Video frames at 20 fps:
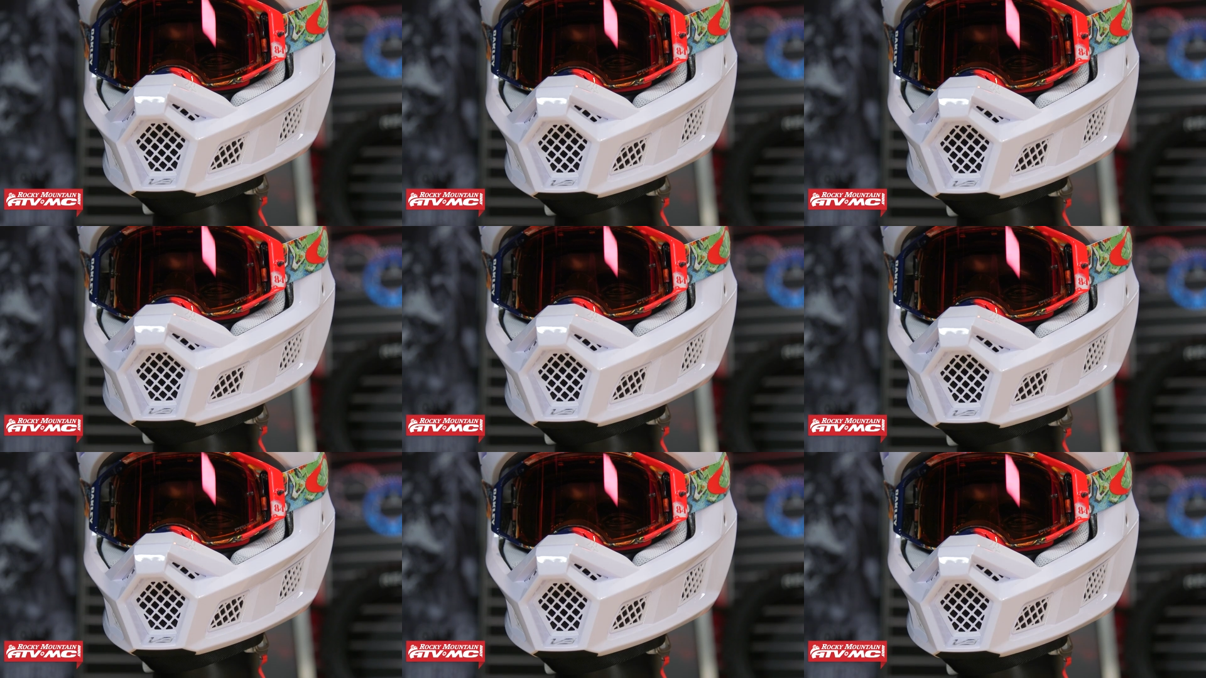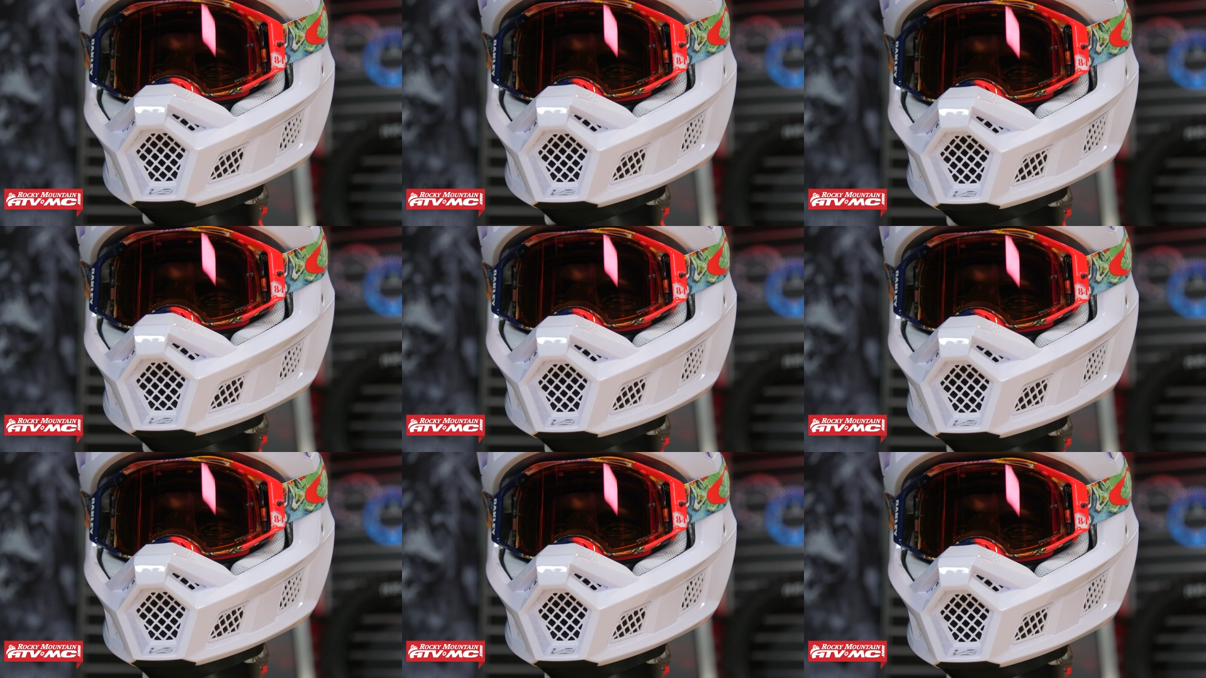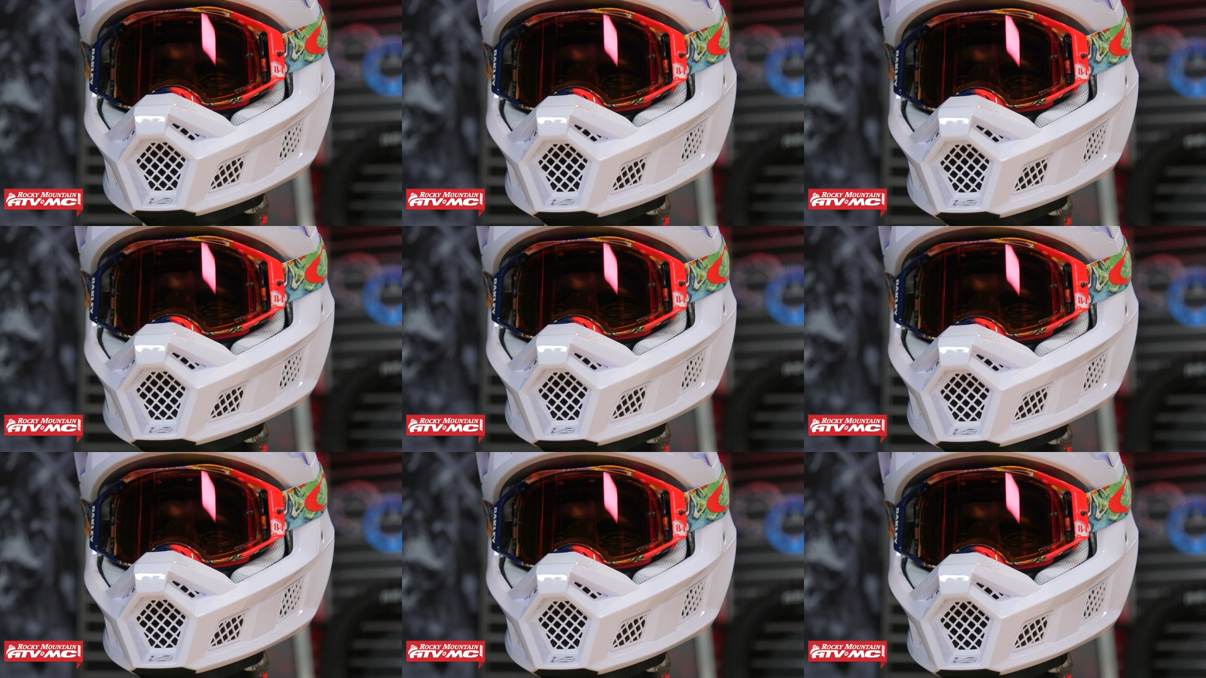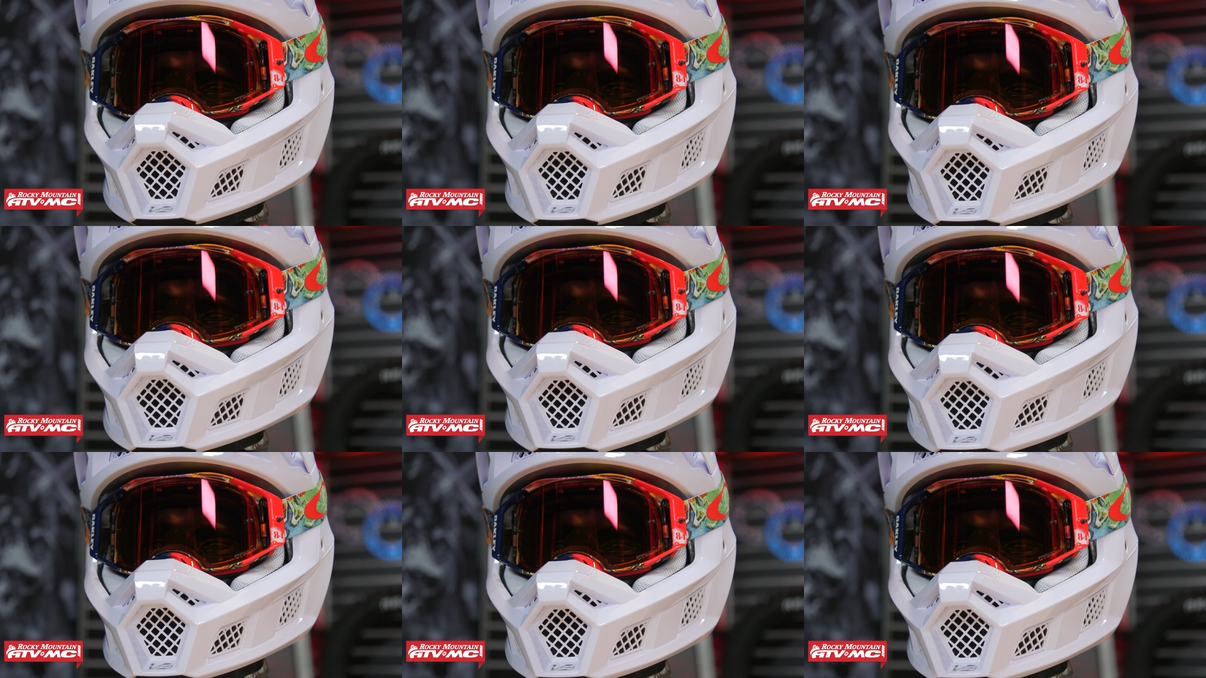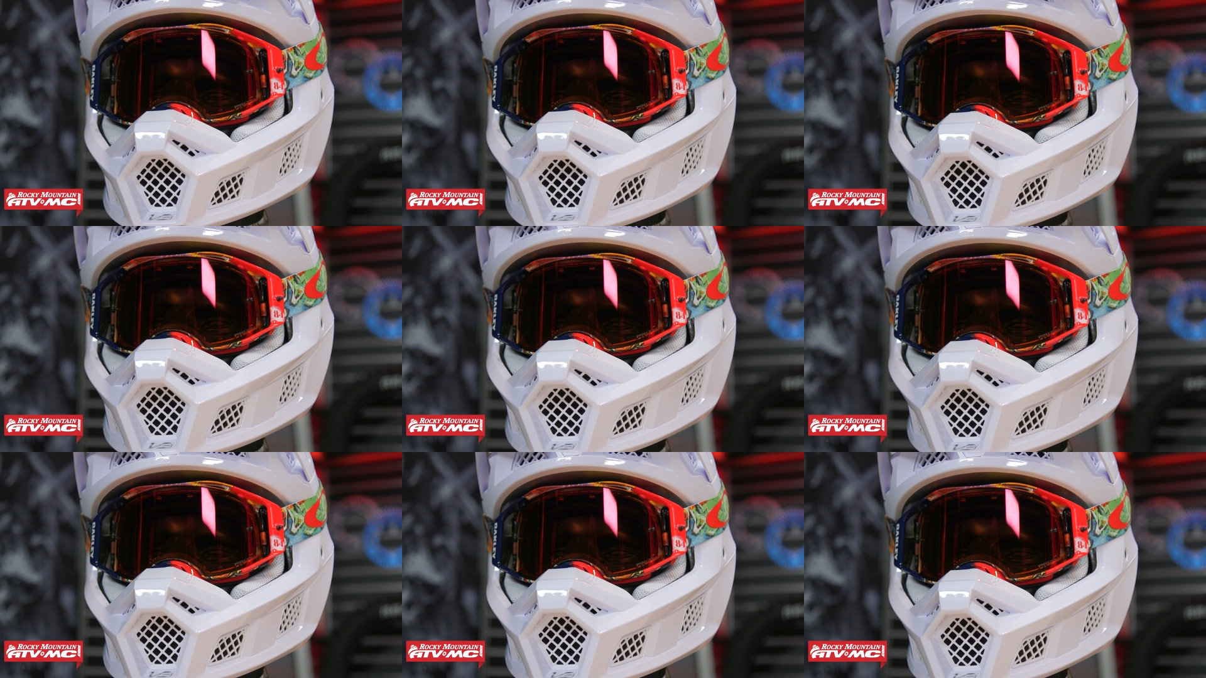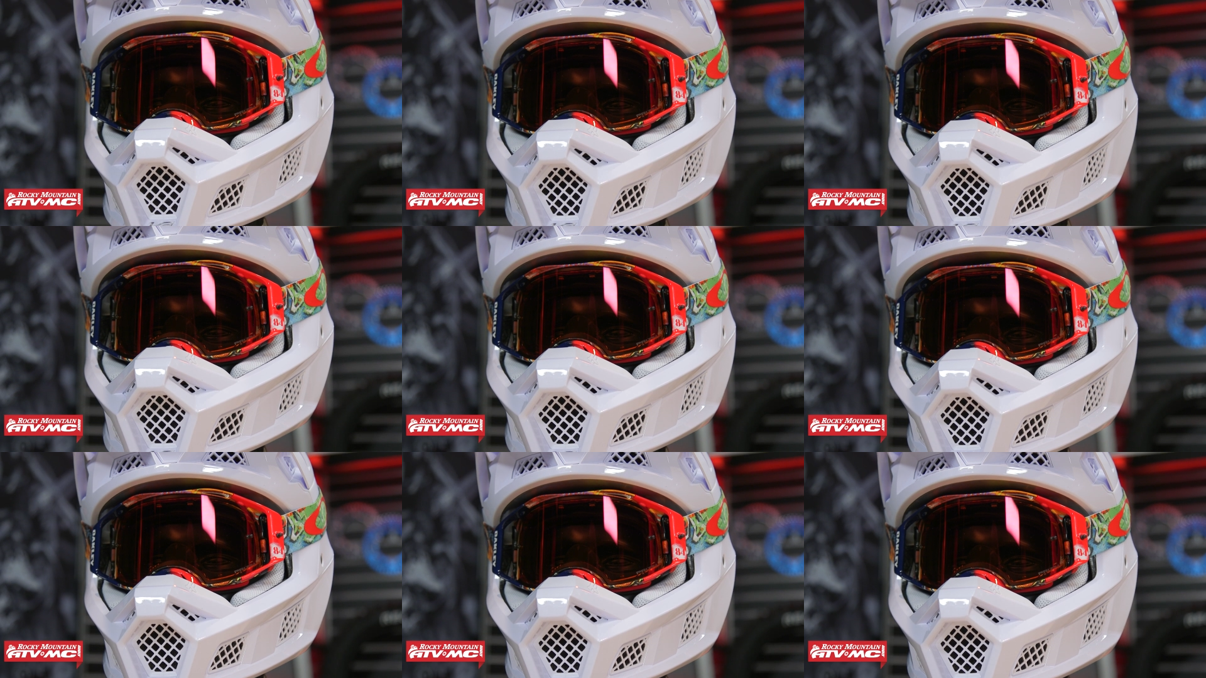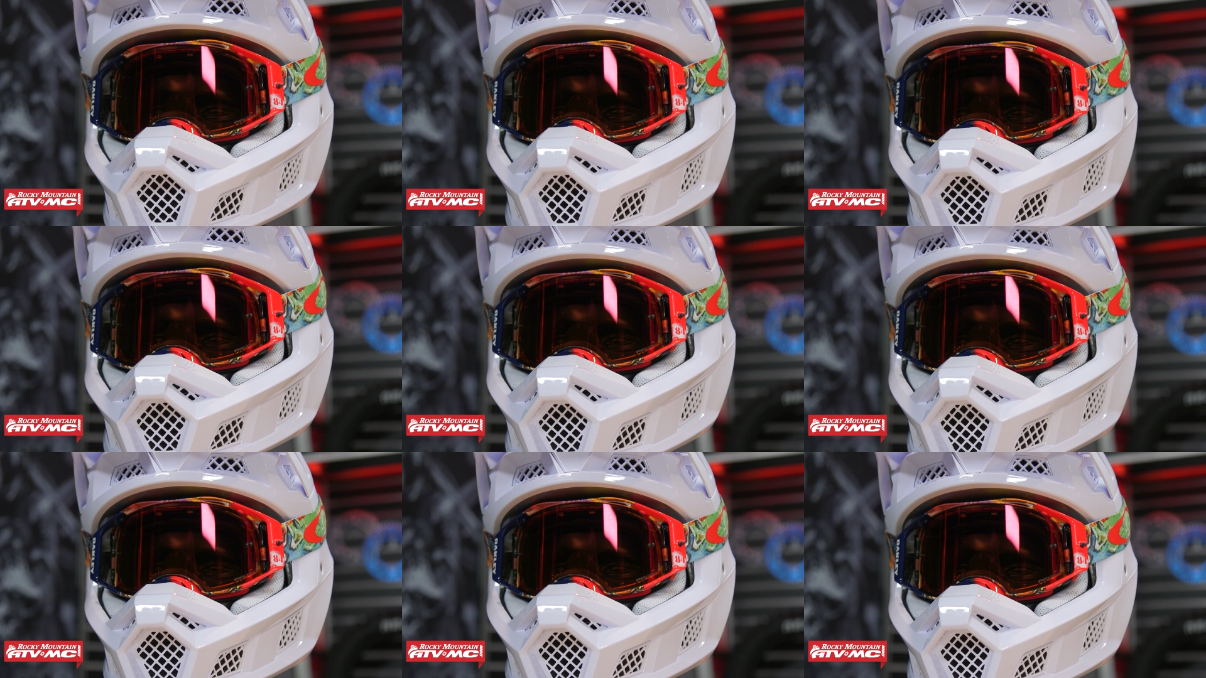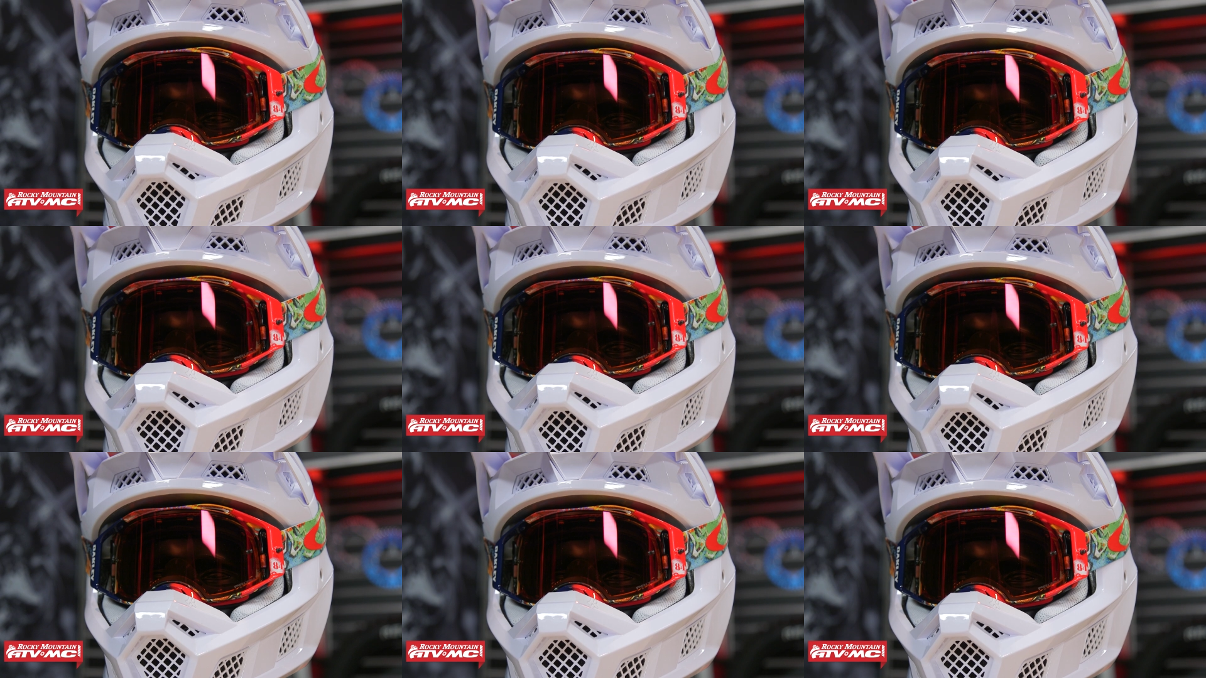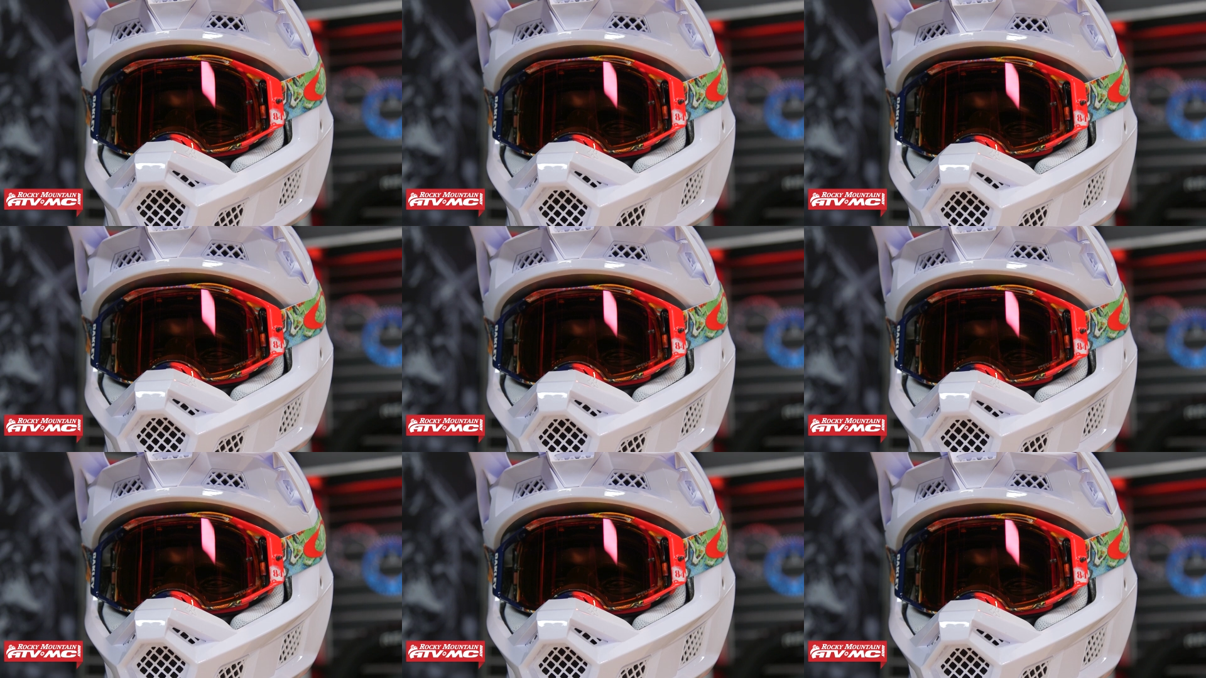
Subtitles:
No face is visible, so there are no lips to read.